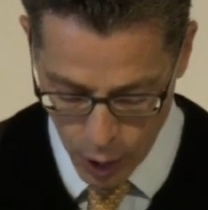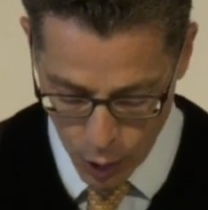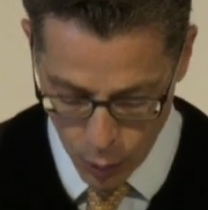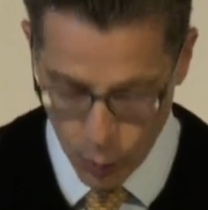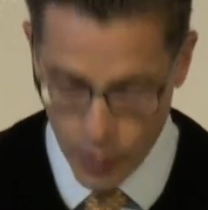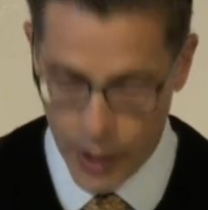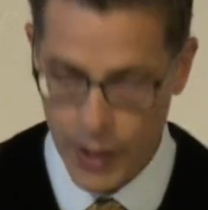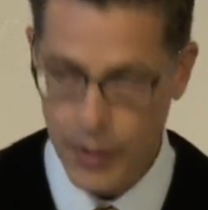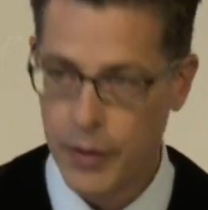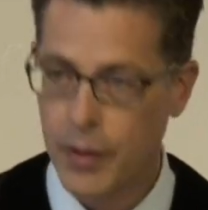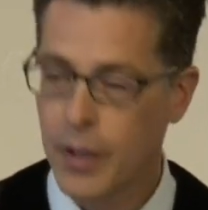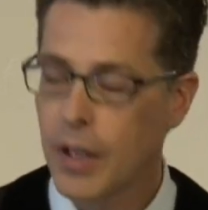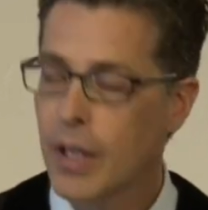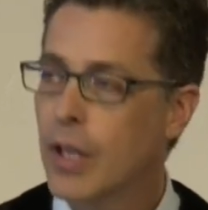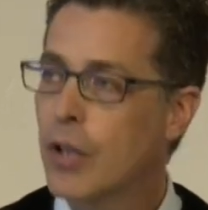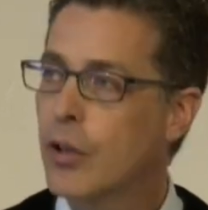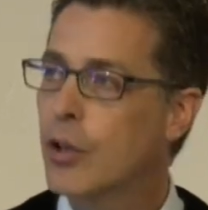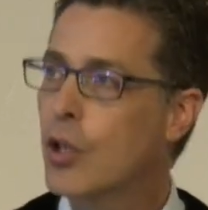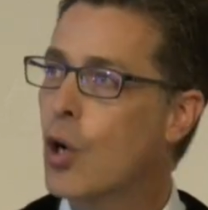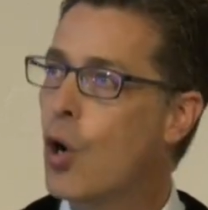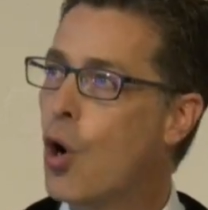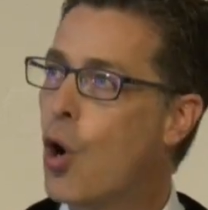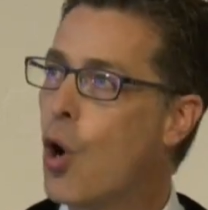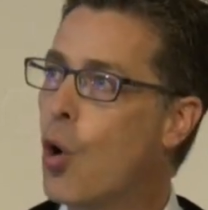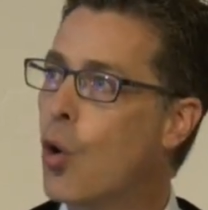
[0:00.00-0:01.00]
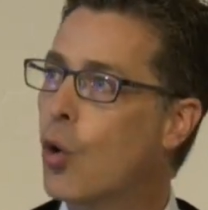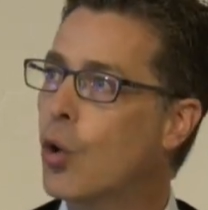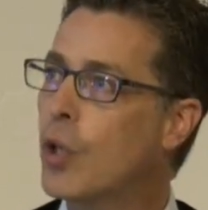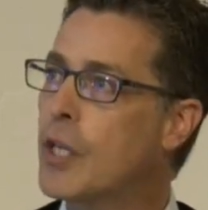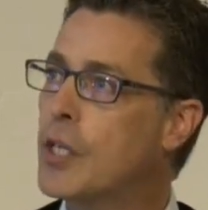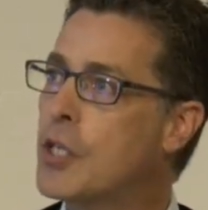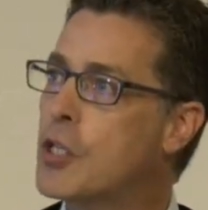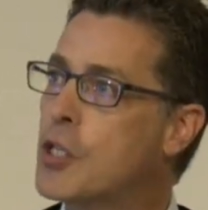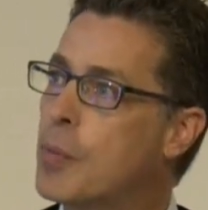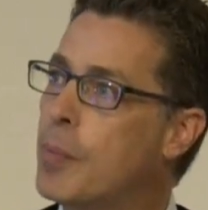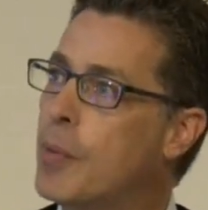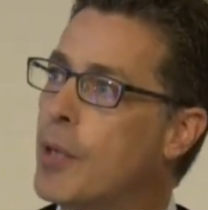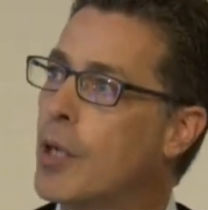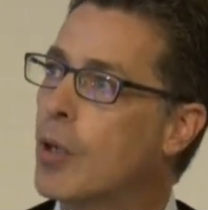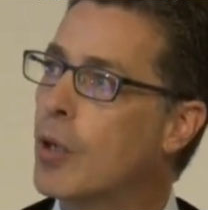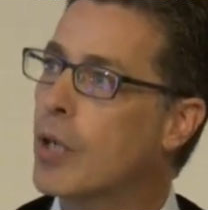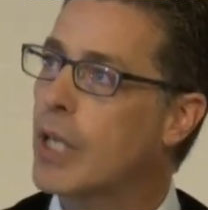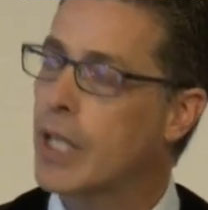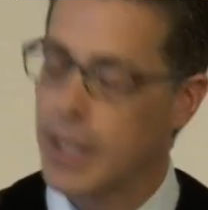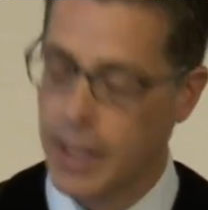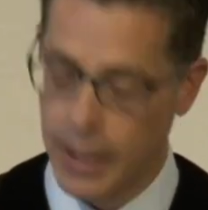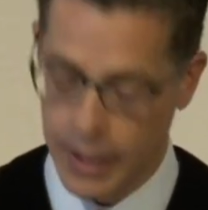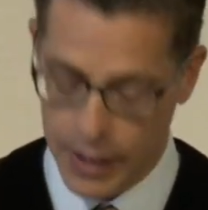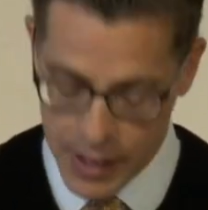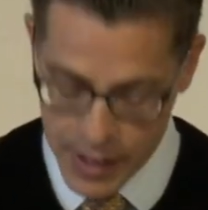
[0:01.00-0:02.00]
with the Holy
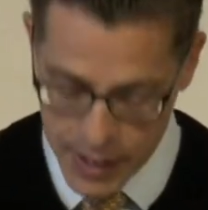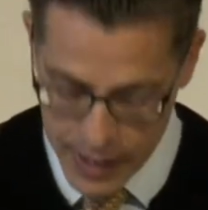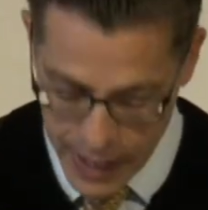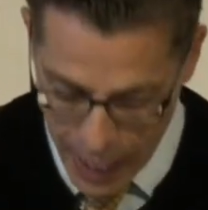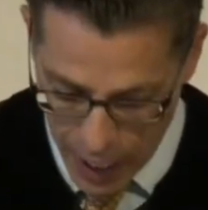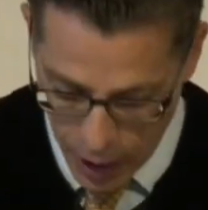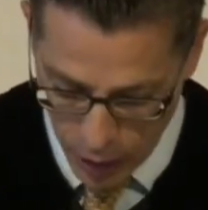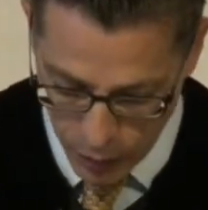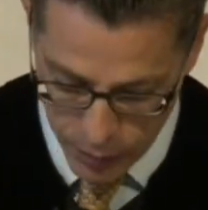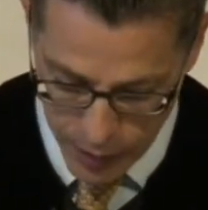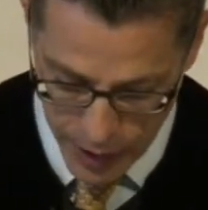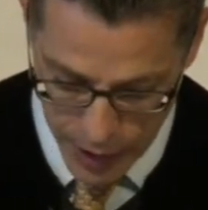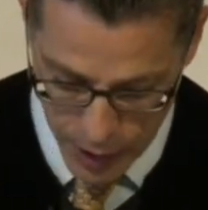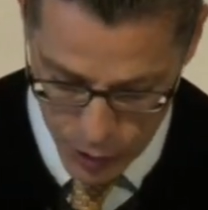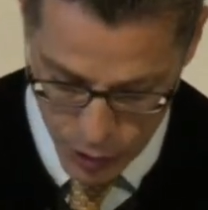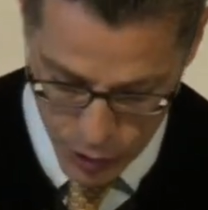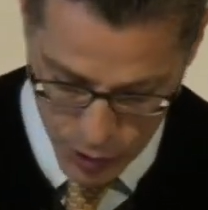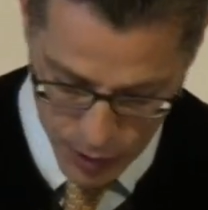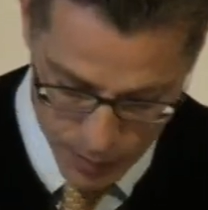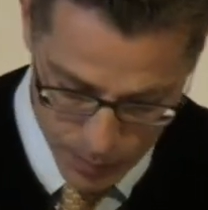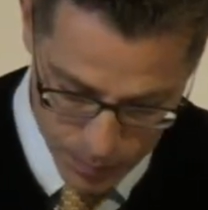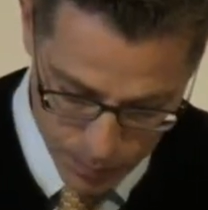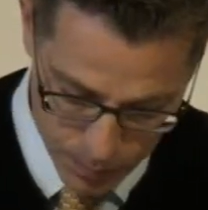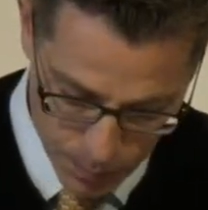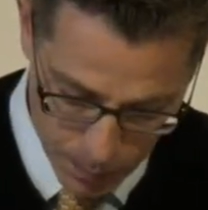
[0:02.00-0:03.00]
Spirit salvation.